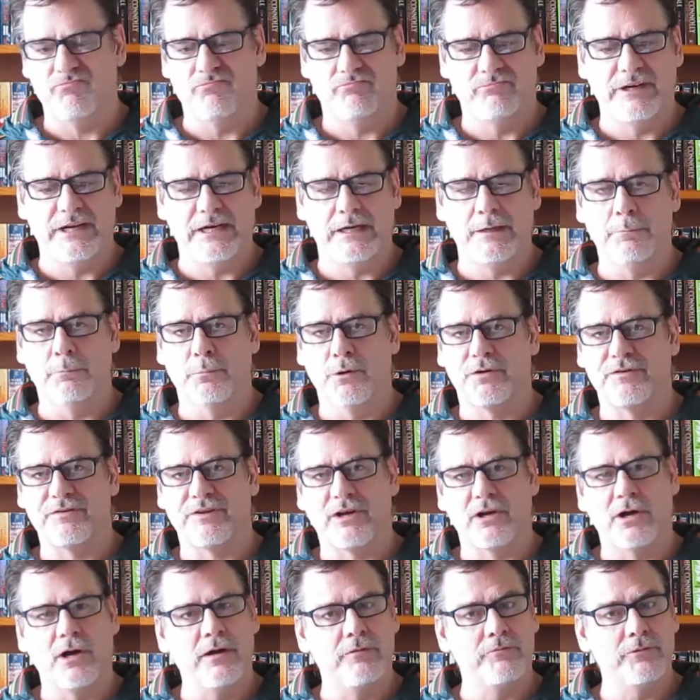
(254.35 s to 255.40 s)
reading books that
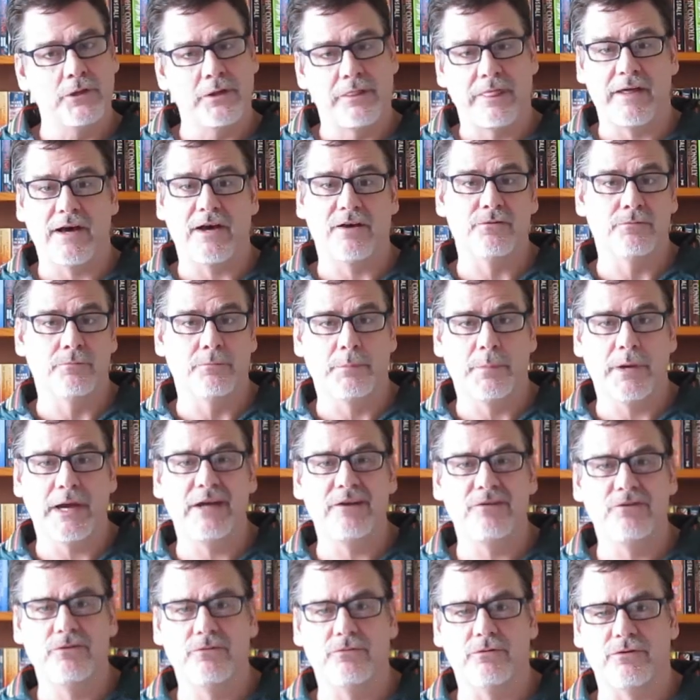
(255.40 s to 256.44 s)
are over a thousand
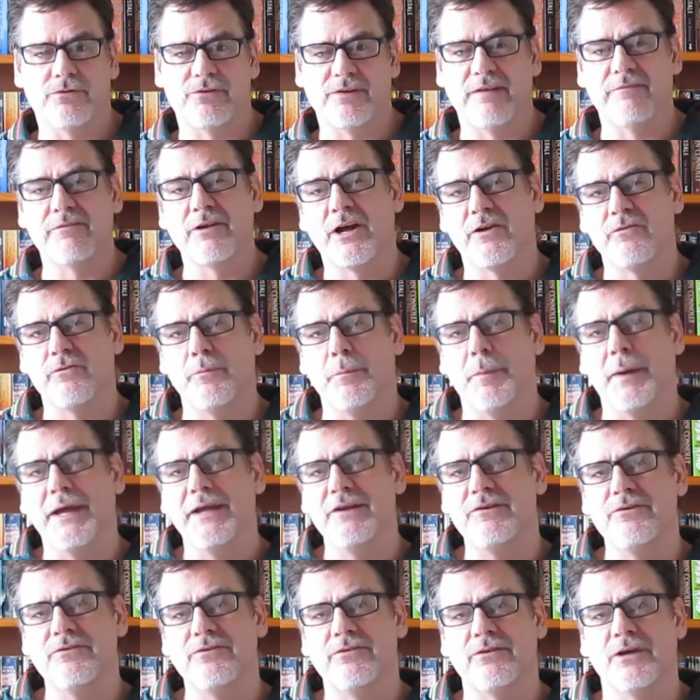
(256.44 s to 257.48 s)
pages or 700
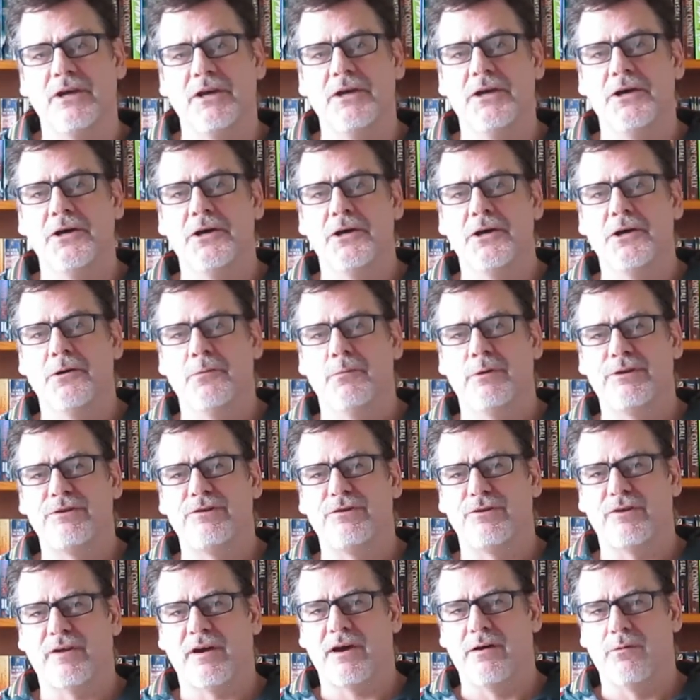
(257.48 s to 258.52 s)
pages, which
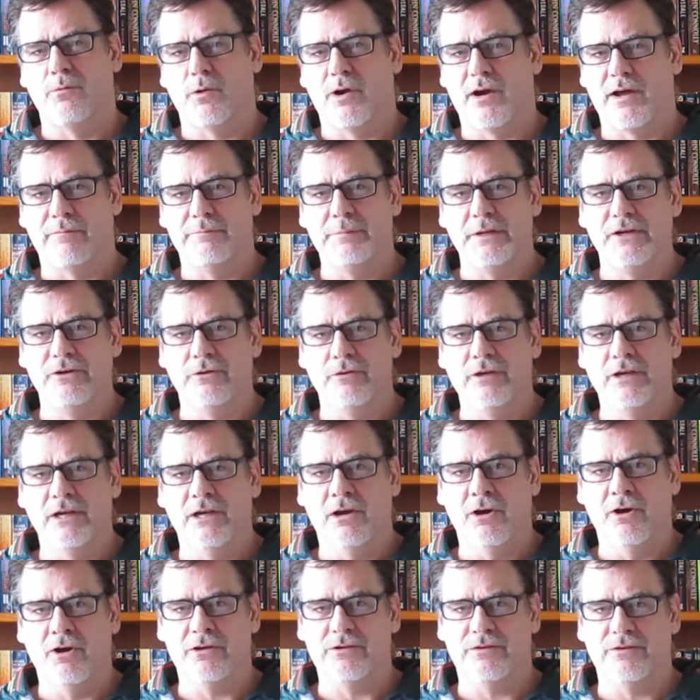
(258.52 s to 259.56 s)
is what I've been doing a
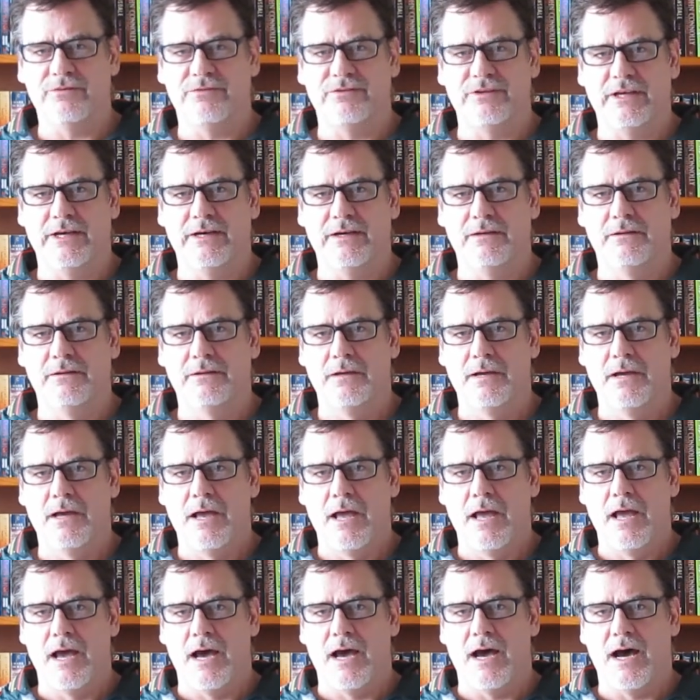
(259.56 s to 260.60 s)
lot this year.
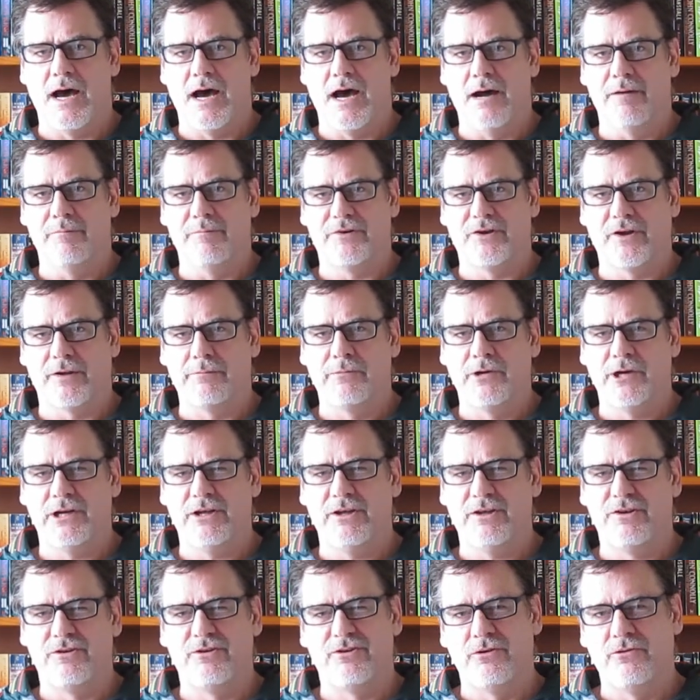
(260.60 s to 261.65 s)
Um, so I'm
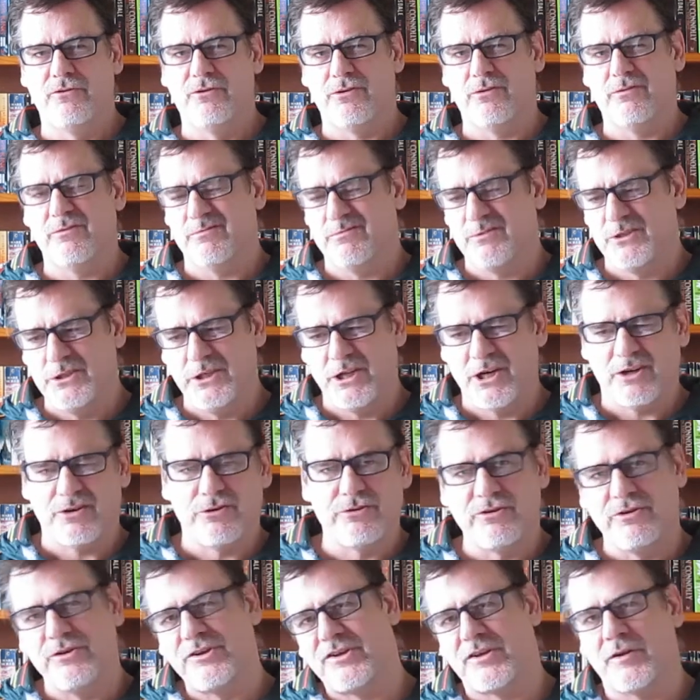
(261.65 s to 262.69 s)
going to, you know,
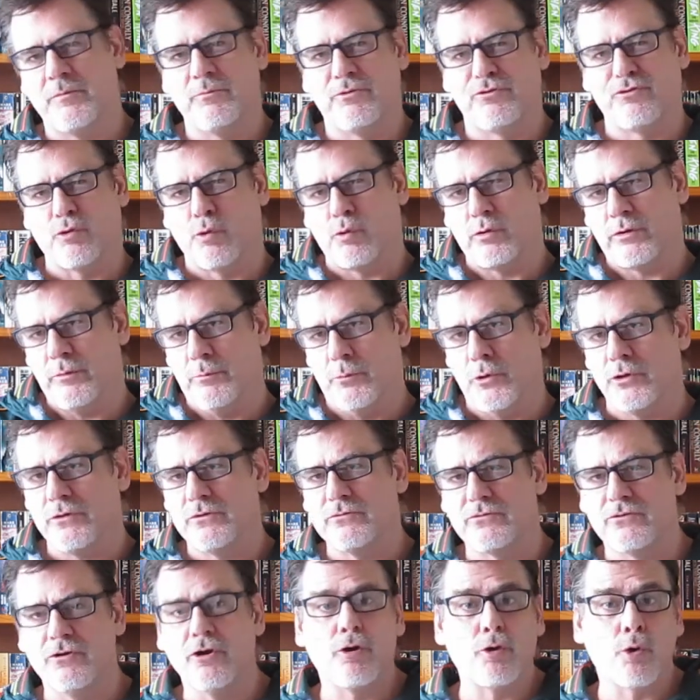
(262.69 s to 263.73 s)
choose some shorter
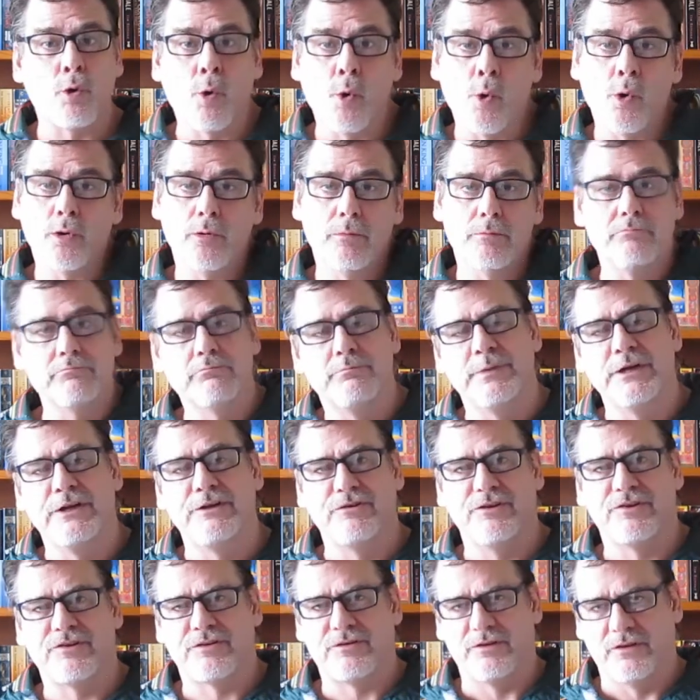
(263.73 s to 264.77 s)
books, not all, but
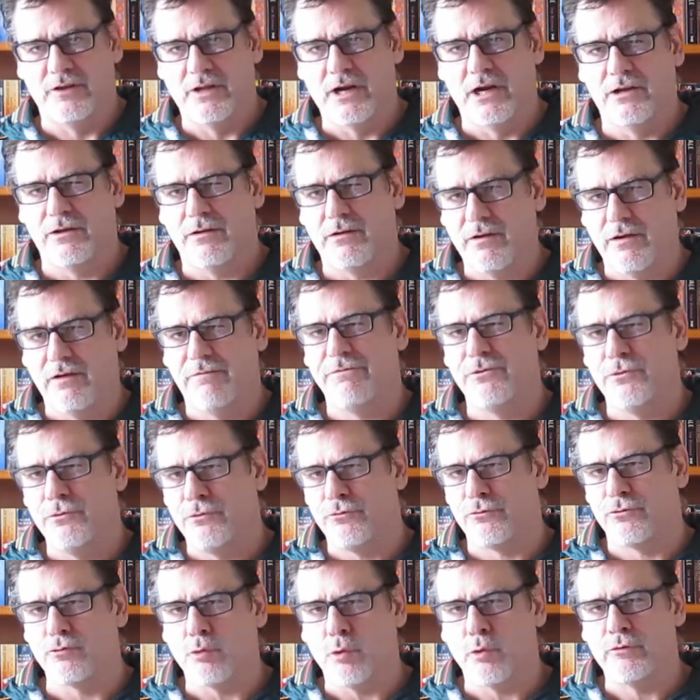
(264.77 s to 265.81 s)
just a few
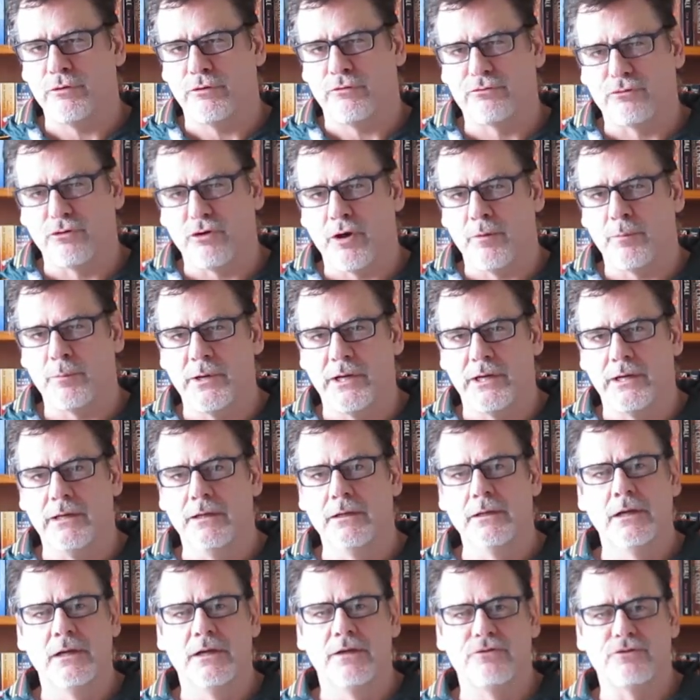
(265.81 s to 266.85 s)
shorter, sharper,
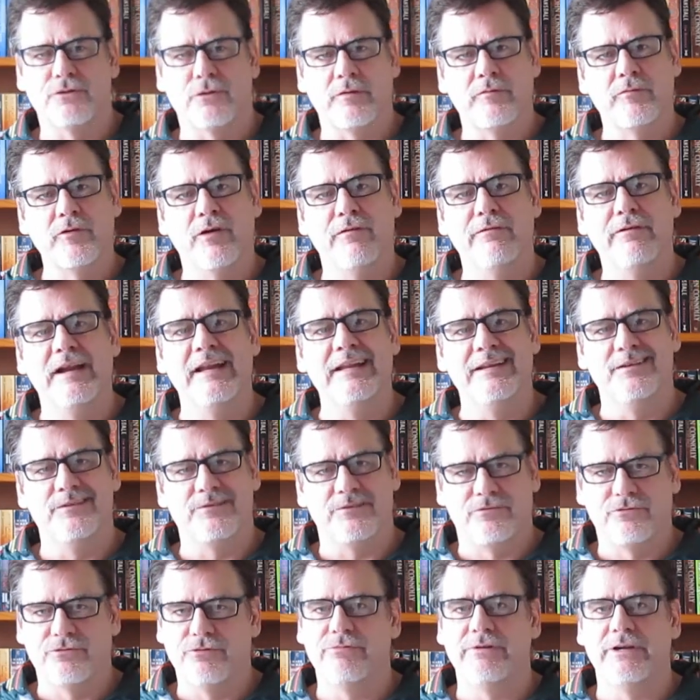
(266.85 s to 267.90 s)
sort of novellas
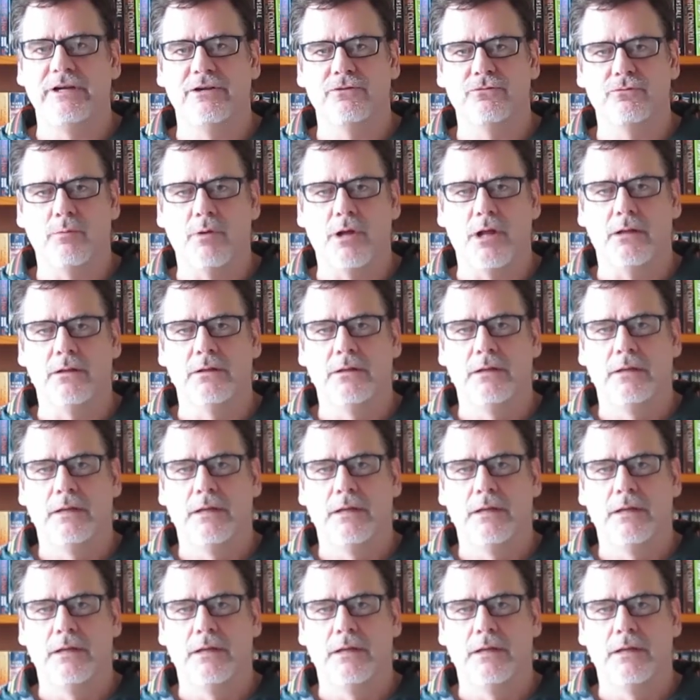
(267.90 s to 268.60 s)
that you read as well.